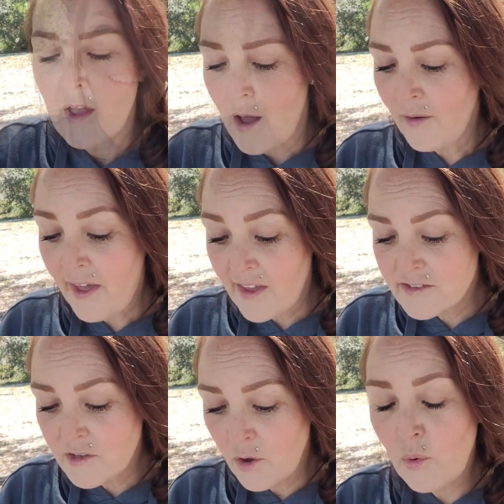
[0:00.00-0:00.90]
okay,
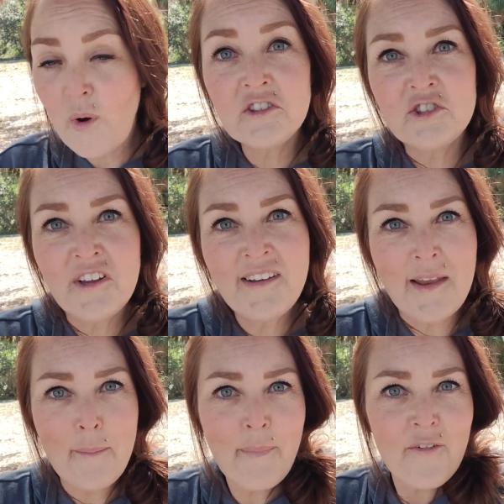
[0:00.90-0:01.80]
so question
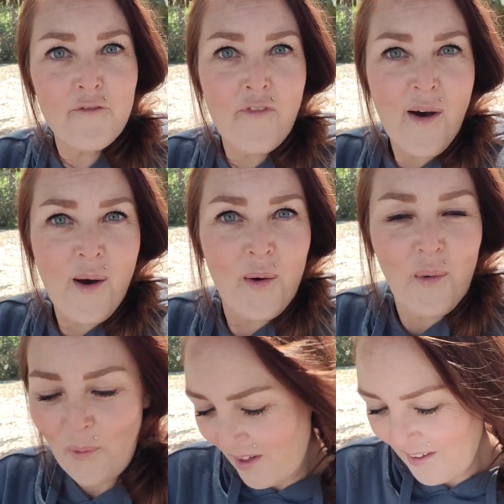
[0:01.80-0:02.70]
number four.